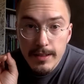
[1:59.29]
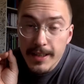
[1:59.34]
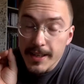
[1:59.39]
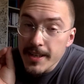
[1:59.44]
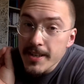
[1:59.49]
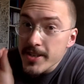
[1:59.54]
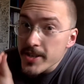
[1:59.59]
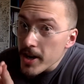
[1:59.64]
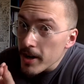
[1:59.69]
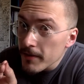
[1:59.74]

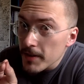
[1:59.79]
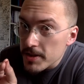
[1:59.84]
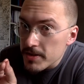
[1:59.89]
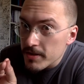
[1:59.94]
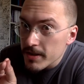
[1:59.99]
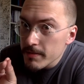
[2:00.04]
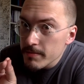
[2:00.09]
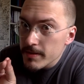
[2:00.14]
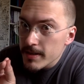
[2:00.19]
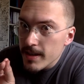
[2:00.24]
In
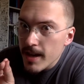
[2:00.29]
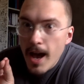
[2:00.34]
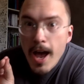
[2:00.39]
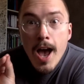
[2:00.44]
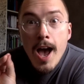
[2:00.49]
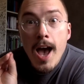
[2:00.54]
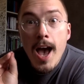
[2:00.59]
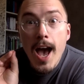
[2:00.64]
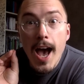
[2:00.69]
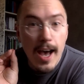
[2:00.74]
JavaScript,
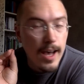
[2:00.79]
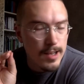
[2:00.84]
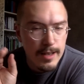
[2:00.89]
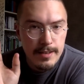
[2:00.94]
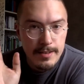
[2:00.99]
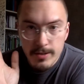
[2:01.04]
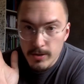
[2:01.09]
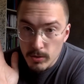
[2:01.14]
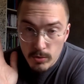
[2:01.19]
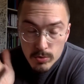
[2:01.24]

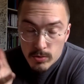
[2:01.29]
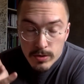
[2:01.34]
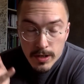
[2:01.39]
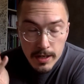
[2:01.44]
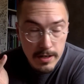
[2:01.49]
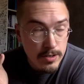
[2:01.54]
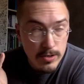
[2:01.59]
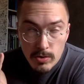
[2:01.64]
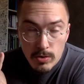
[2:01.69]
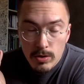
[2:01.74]
and,
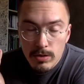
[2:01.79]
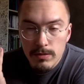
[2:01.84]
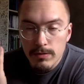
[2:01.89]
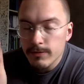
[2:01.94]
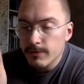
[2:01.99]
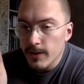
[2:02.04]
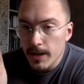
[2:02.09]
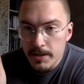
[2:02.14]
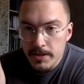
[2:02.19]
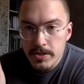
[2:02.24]
and in all
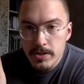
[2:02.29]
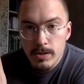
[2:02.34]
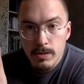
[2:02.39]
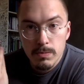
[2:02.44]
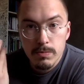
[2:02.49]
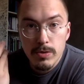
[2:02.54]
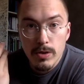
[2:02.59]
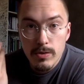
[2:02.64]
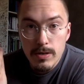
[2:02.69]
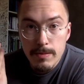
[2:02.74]
functional
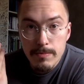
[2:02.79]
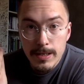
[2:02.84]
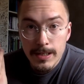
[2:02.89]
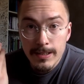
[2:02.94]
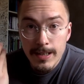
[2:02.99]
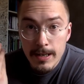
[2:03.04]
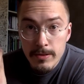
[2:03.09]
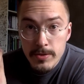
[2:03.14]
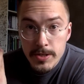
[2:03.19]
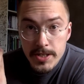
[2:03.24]
programming
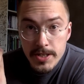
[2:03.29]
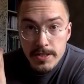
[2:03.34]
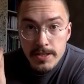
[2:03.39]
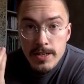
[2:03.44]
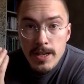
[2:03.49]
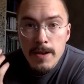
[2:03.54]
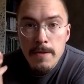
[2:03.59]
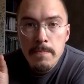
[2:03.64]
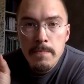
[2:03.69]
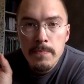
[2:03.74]
languages,